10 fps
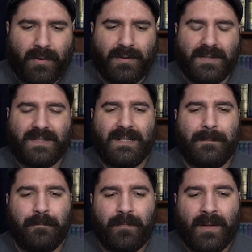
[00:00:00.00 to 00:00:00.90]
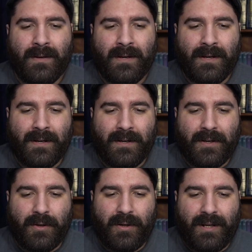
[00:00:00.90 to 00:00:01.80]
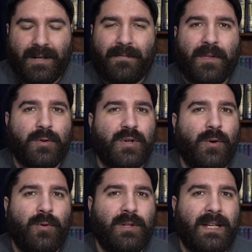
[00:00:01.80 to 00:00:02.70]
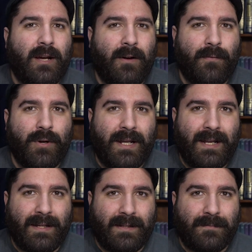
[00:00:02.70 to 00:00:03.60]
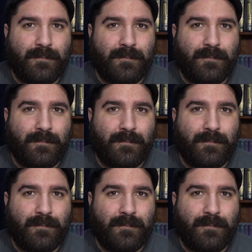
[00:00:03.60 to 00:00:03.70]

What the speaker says: You see, if they're totally covered in it,